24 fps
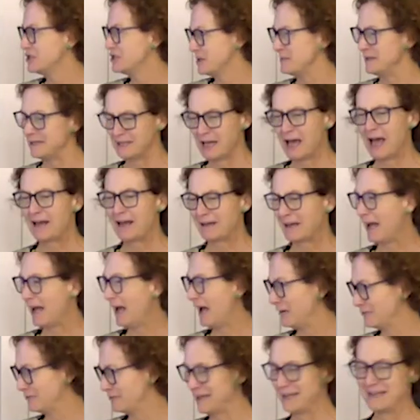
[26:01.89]
Jimmy Lai to
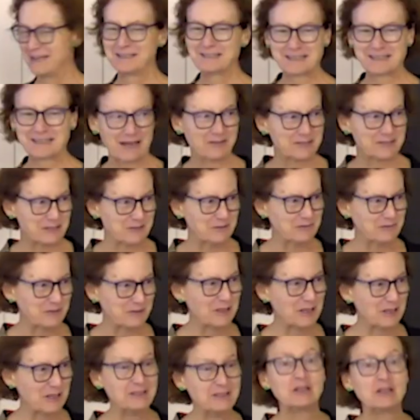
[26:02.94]
have King's Counsel
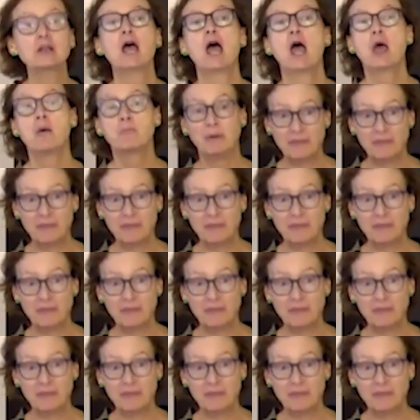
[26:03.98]
for London,